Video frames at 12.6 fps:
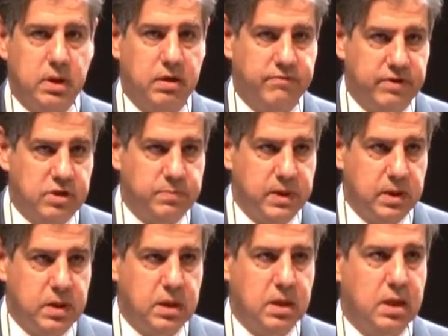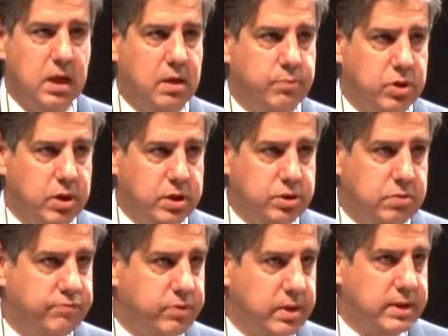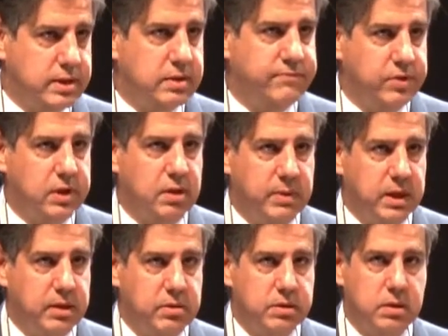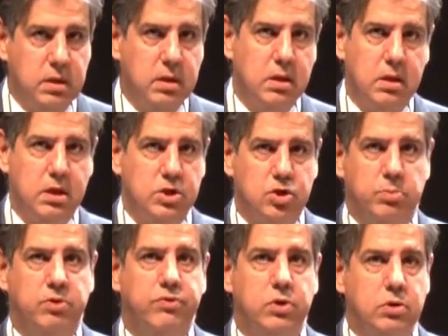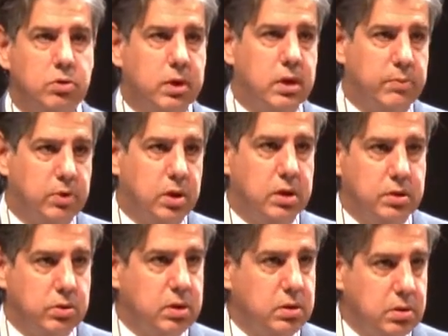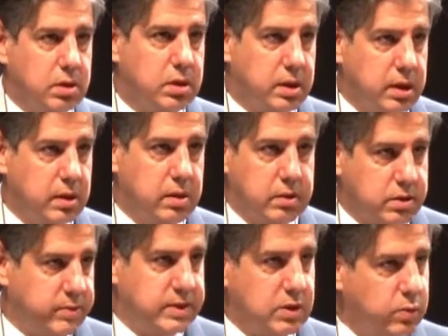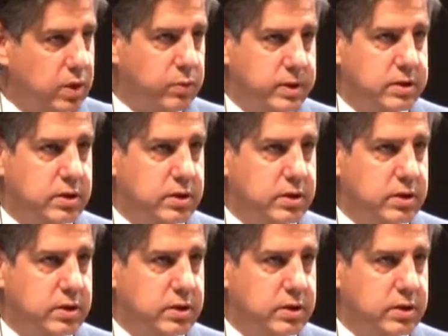investment and production for the, next, for the coming years. So before looking abroad, you can look here. So it's a win-win